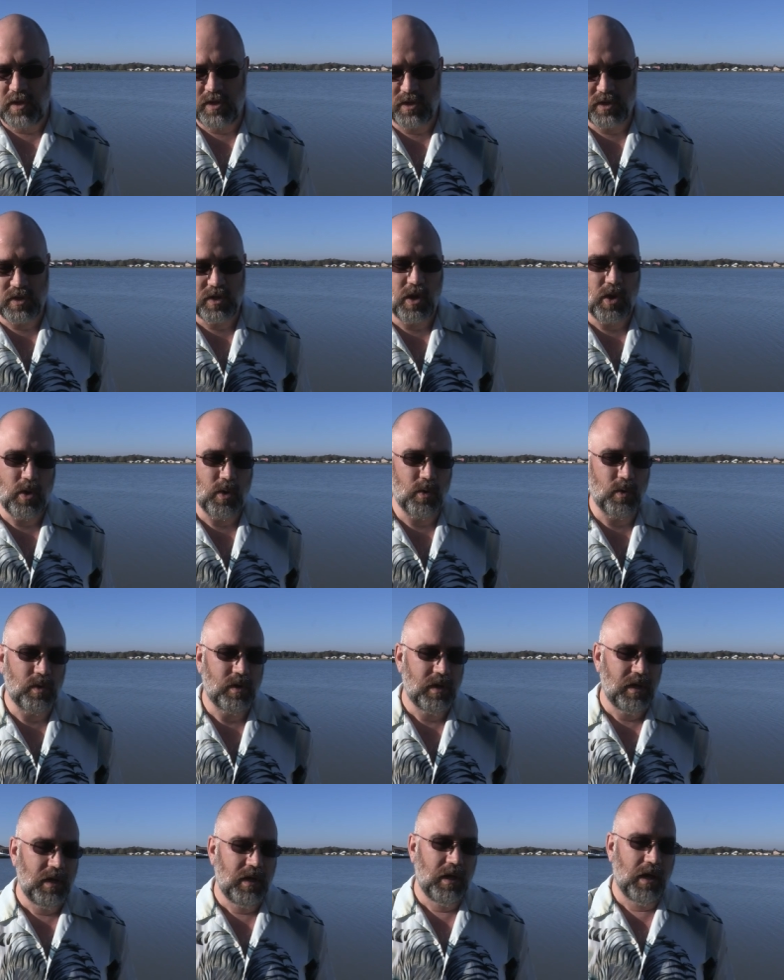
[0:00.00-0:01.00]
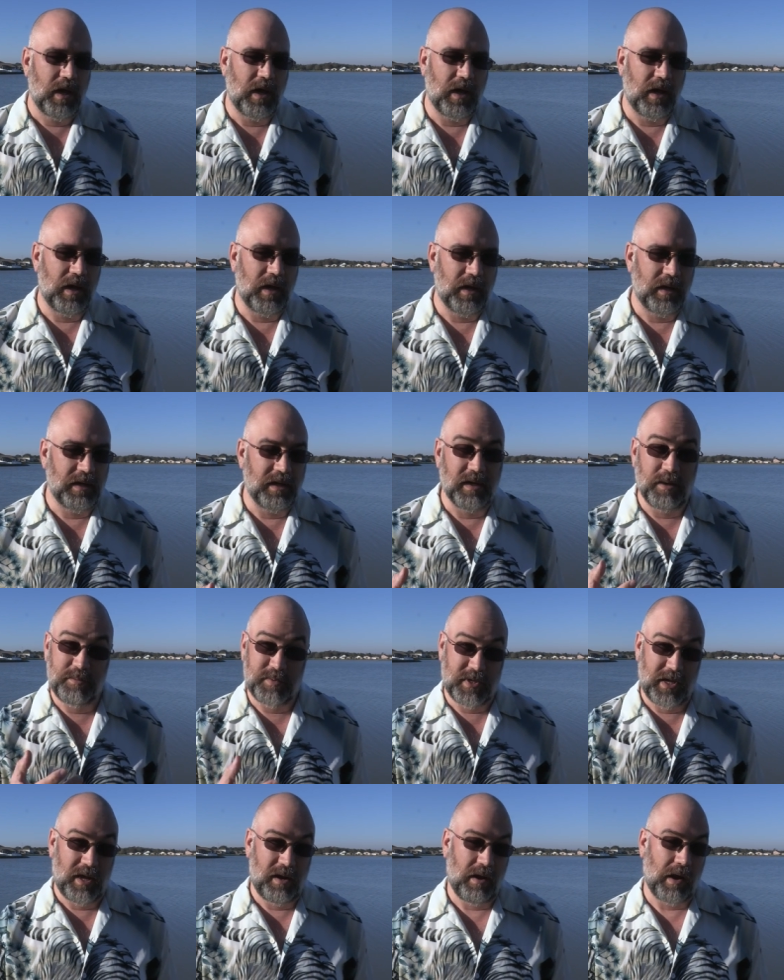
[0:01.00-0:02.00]
so uh, it
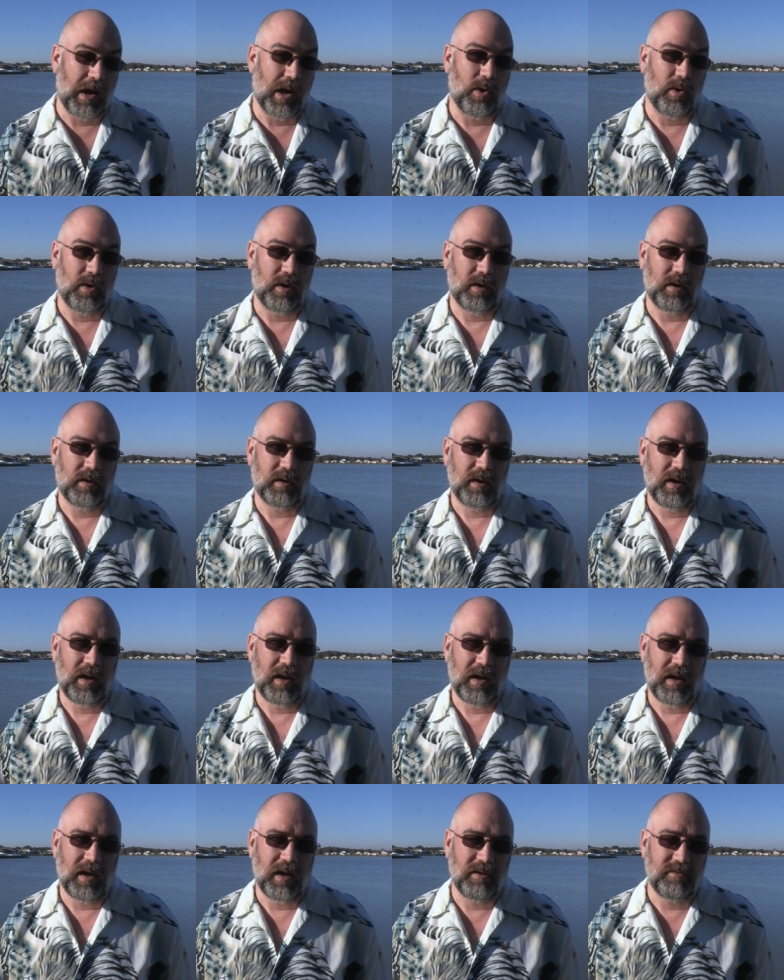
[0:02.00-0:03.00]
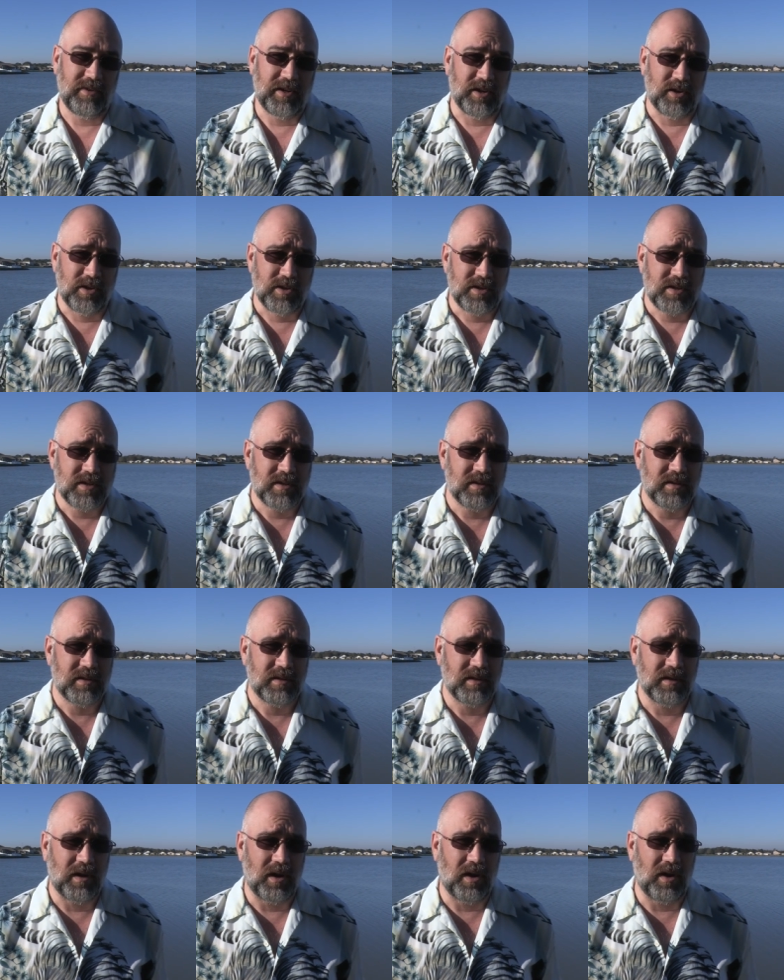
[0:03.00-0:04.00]
upset our uh, vendors
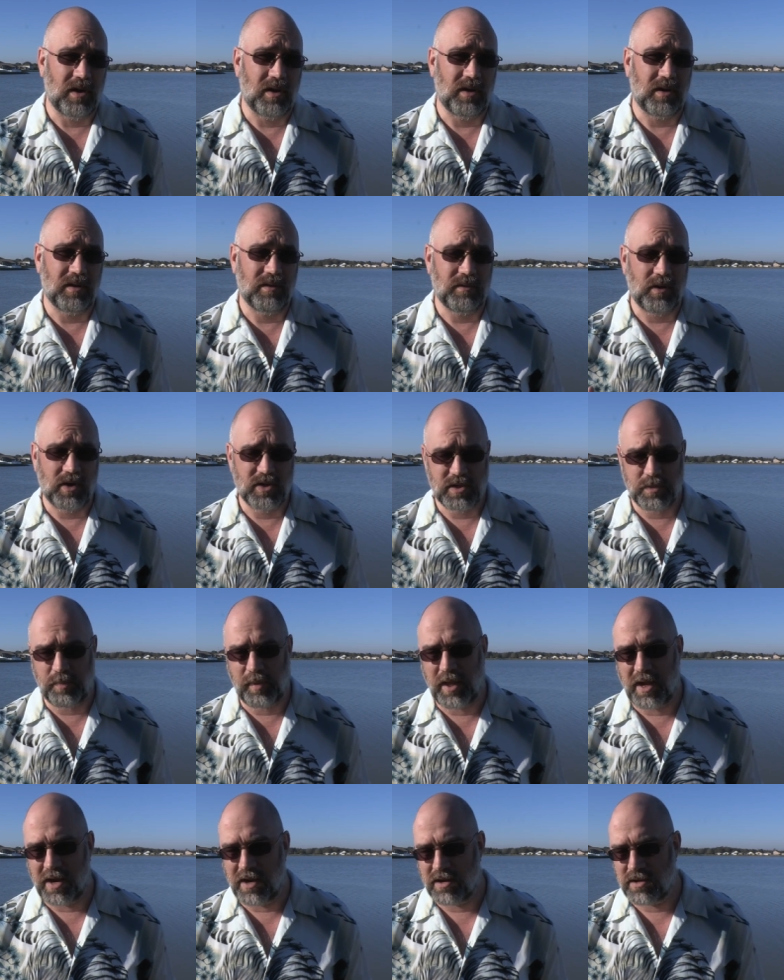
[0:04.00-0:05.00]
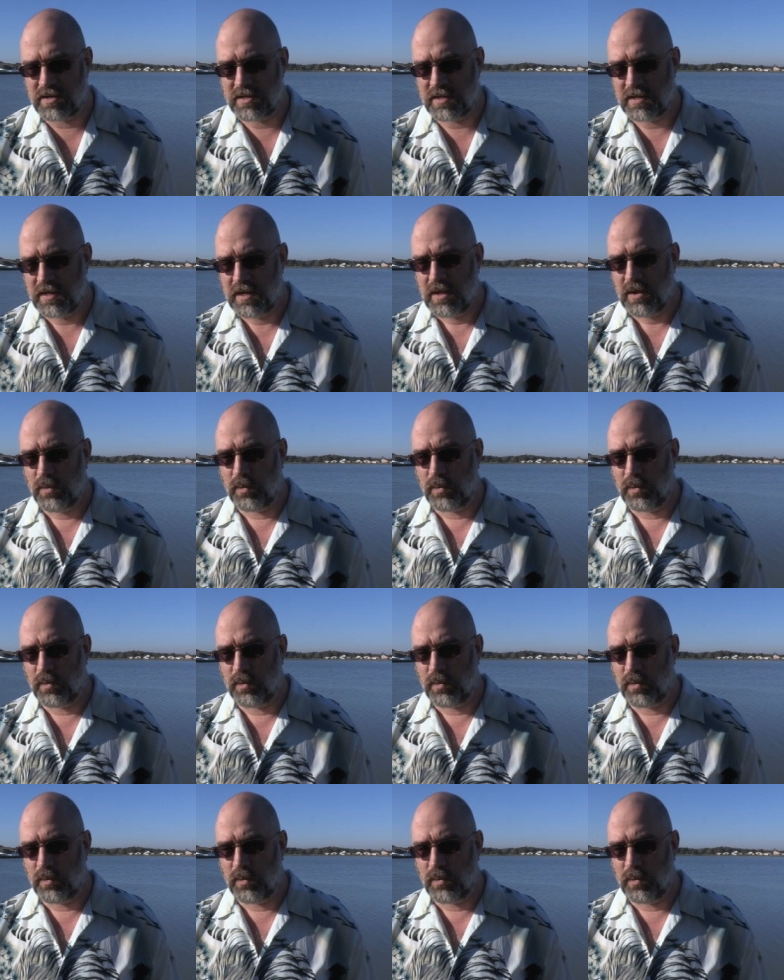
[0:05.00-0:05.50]
our, our suppliers,